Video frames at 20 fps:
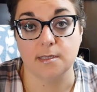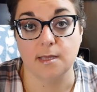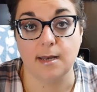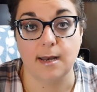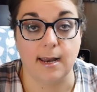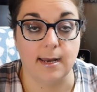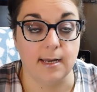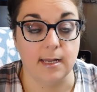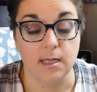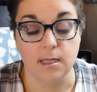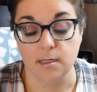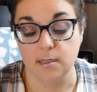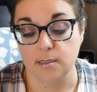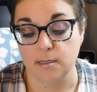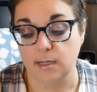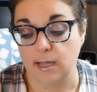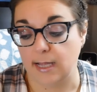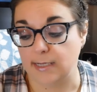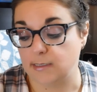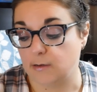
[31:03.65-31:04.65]
And I
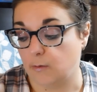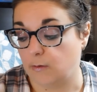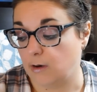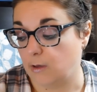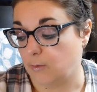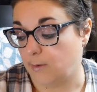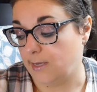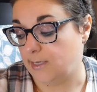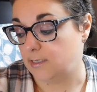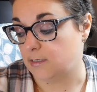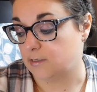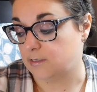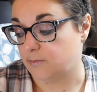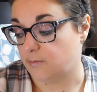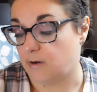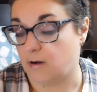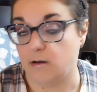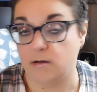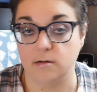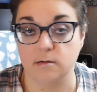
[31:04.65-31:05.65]
don't want to wait till
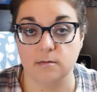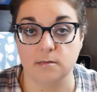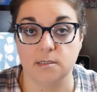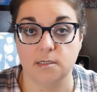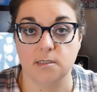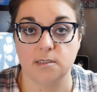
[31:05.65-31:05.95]
tomorrow to